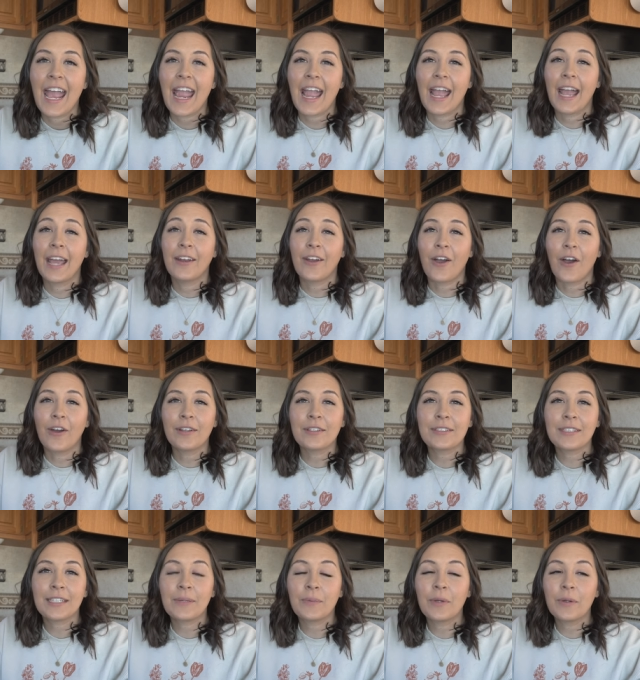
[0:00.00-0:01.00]
and
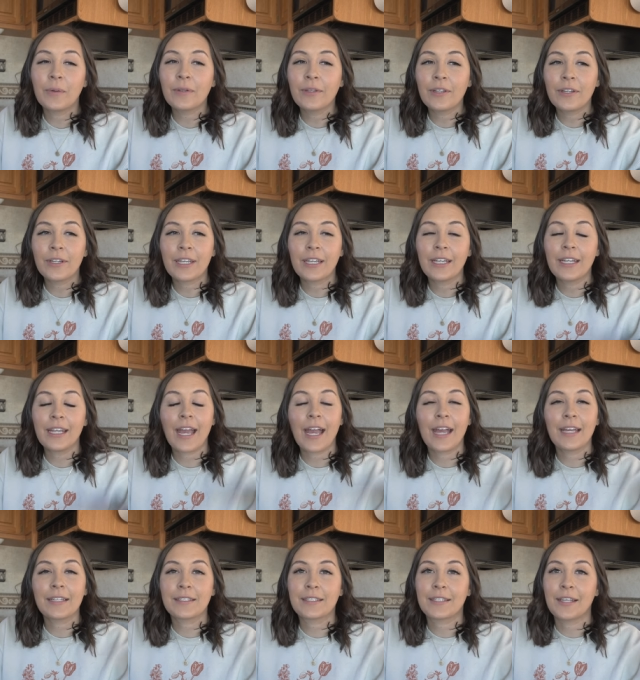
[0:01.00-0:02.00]
honestly, we were looking
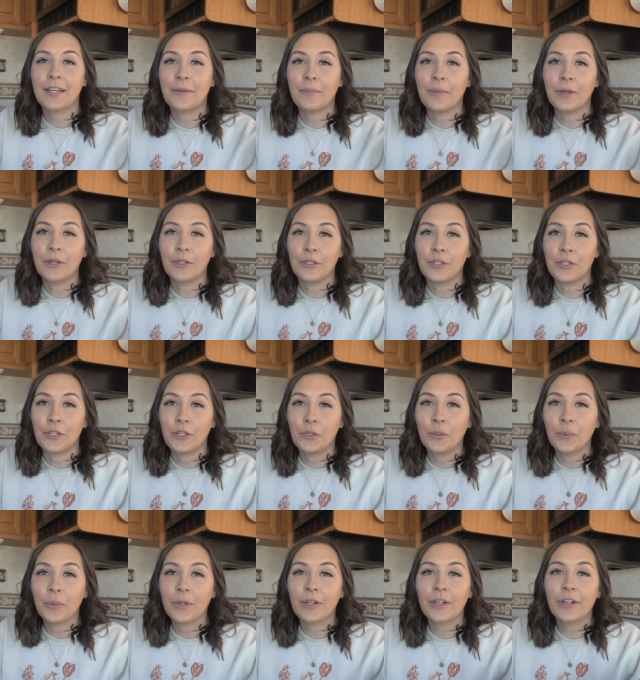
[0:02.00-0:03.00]
at some
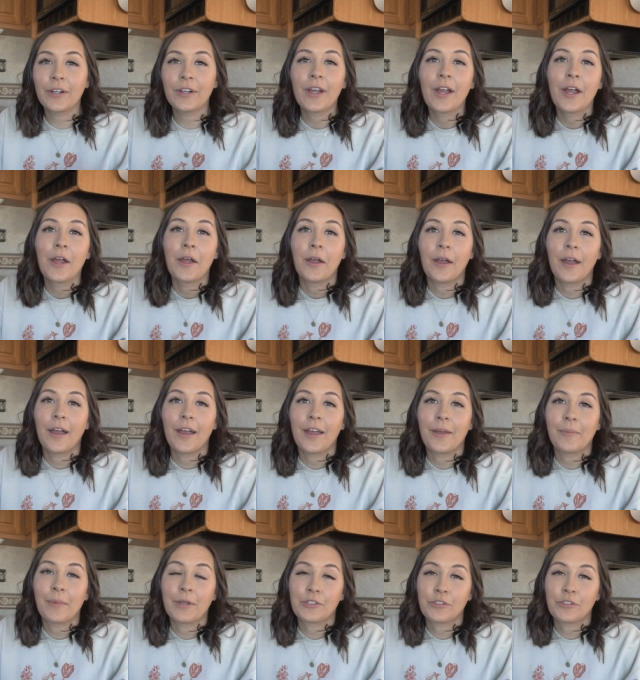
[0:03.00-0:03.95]
newer um,